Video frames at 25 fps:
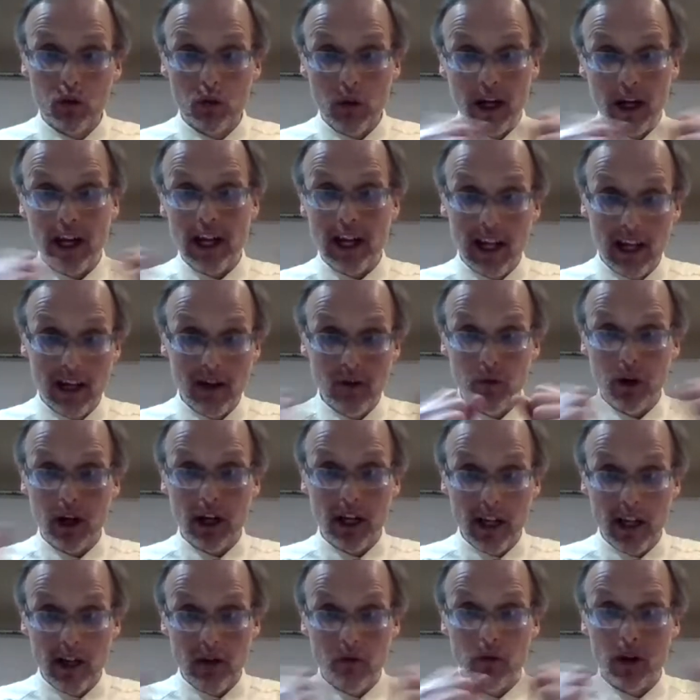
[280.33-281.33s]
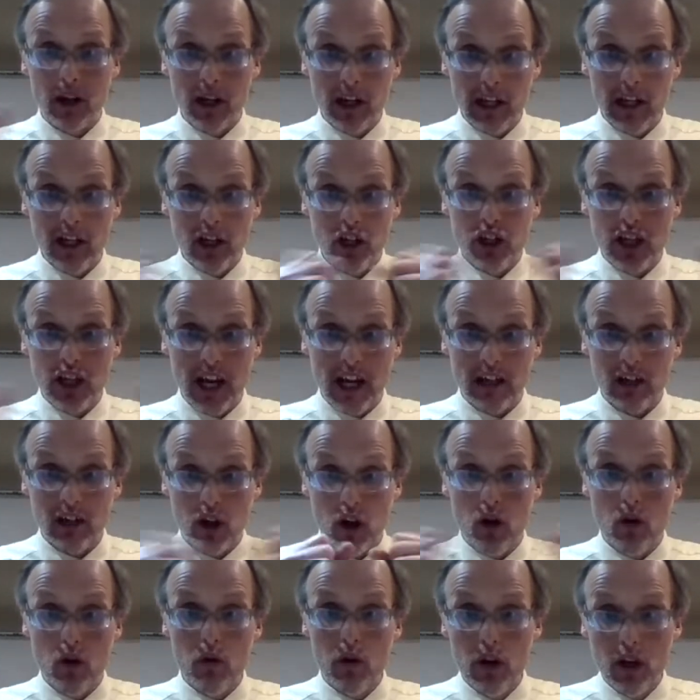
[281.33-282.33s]
Write it in, chat,
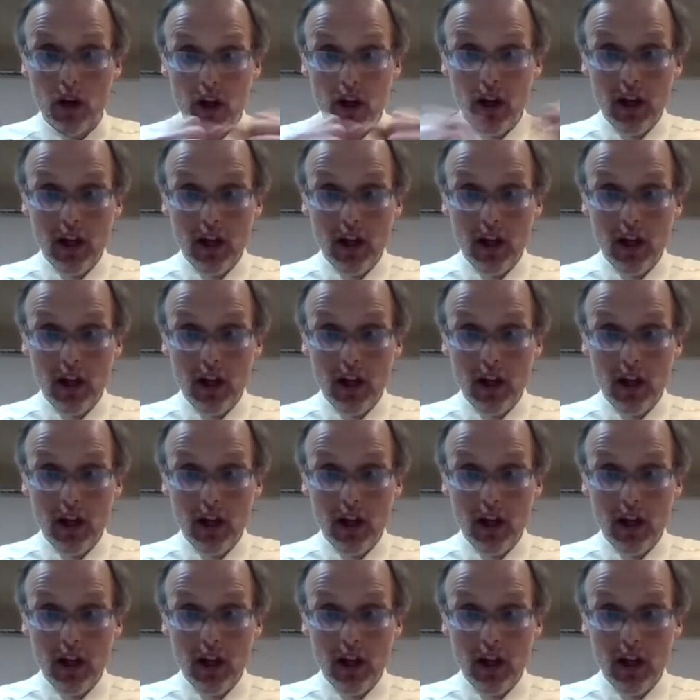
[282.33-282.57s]
go.